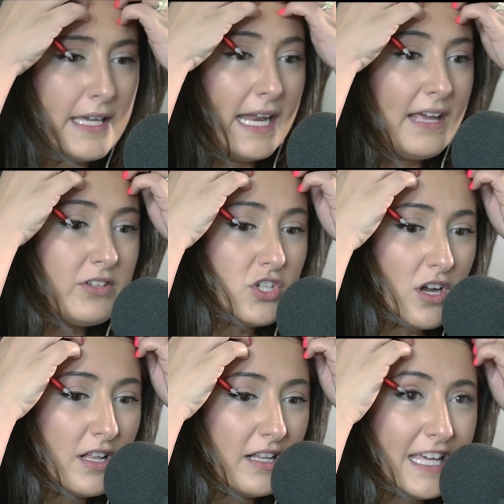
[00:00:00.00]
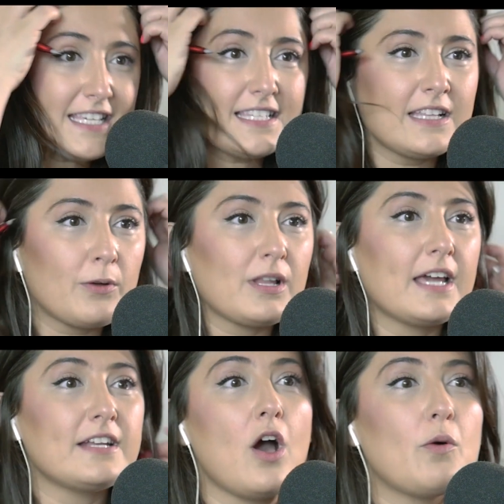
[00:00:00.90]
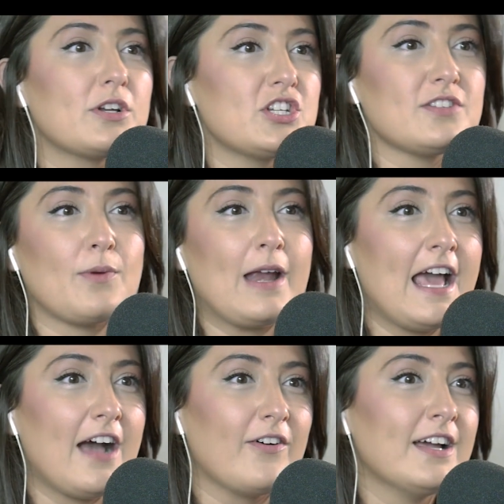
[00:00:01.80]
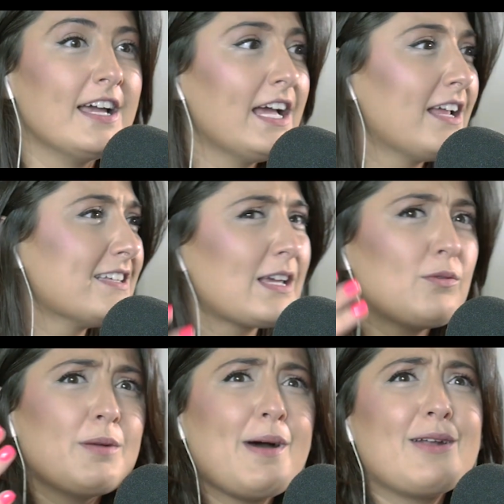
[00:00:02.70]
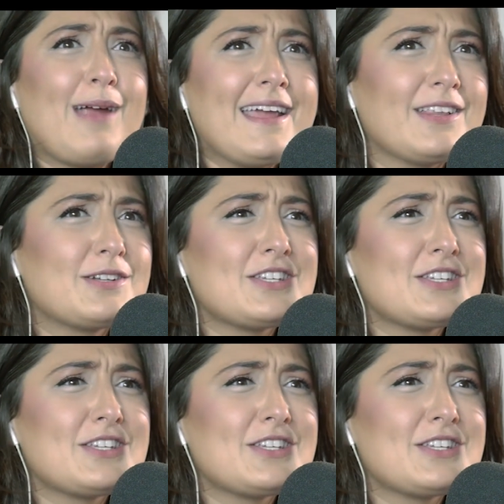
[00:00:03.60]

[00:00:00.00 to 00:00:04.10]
Can I have a chocolate glaze?" And they were like, "No, we just ran out." And I was like, "What about a regular?"